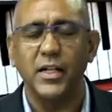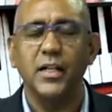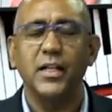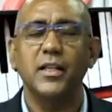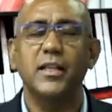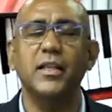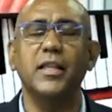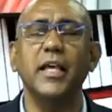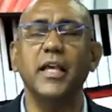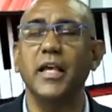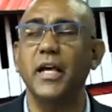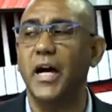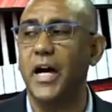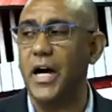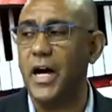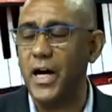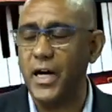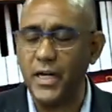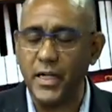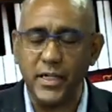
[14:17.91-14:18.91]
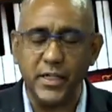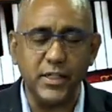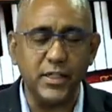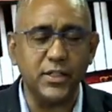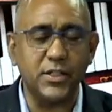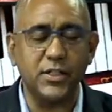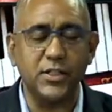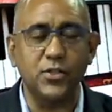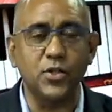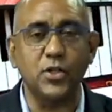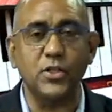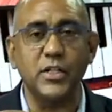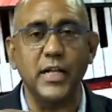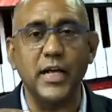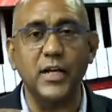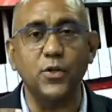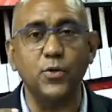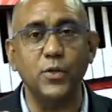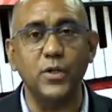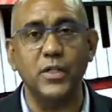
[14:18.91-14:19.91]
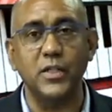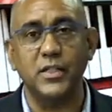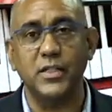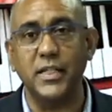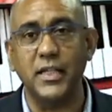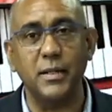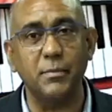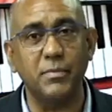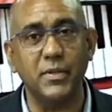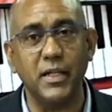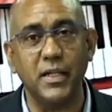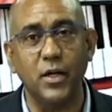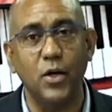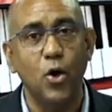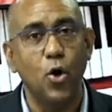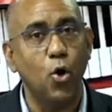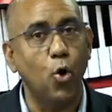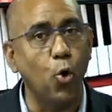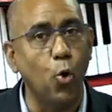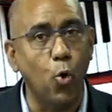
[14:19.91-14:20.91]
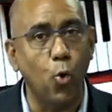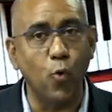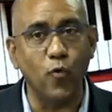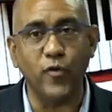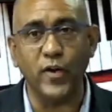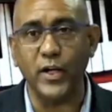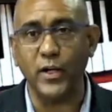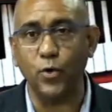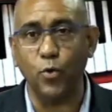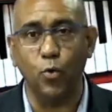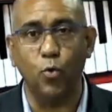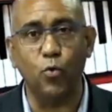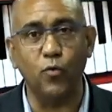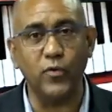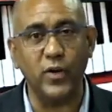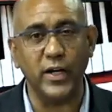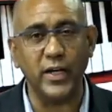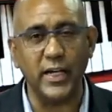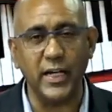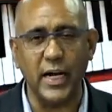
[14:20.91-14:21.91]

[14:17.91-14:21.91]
It's just like doing the same thing over and over again.